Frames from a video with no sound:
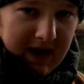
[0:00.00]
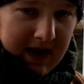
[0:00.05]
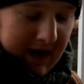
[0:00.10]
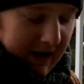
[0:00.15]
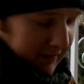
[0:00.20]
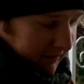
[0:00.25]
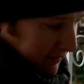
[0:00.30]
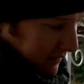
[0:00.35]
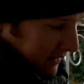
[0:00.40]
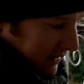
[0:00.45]
you
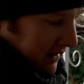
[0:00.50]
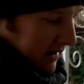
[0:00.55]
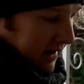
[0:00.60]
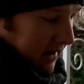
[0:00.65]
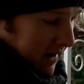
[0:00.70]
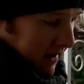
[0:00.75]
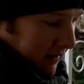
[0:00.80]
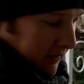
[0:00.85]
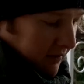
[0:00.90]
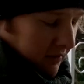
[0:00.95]
have
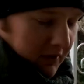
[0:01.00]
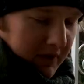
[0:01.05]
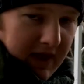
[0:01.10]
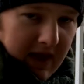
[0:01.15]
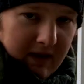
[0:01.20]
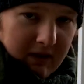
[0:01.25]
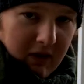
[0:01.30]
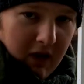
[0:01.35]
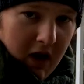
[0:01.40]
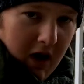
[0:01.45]
for
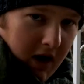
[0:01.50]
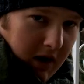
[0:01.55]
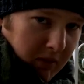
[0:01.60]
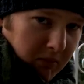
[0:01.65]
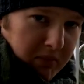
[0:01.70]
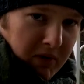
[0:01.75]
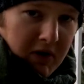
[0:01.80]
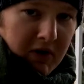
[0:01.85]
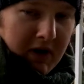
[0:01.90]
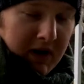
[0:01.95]
that
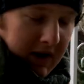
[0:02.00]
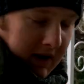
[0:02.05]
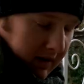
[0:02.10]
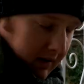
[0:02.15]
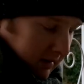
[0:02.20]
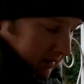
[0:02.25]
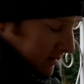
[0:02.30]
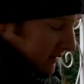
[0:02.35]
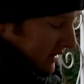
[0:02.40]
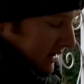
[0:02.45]
long
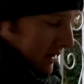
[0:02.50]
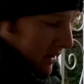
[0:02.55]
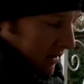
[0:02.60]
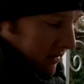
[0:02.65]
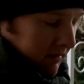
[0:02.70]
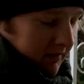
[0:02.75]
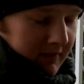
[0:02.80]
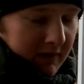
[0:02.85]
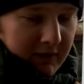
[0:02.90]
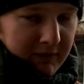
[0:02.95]
burning.
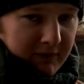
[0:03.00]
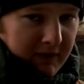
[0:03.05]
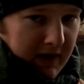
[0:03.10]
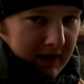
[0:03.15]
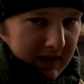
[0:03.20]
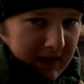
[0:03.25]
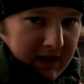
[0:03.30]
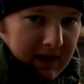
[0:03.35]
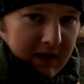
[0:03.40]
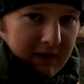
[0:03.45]
You
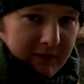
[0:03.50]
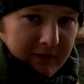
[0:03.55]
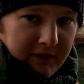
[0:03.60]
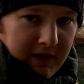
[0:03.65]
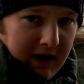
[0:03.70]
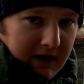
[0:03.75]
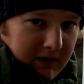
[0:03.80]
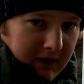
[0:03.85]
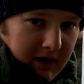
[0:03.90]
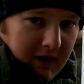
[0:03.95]
finally got your
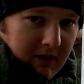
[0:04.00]
fire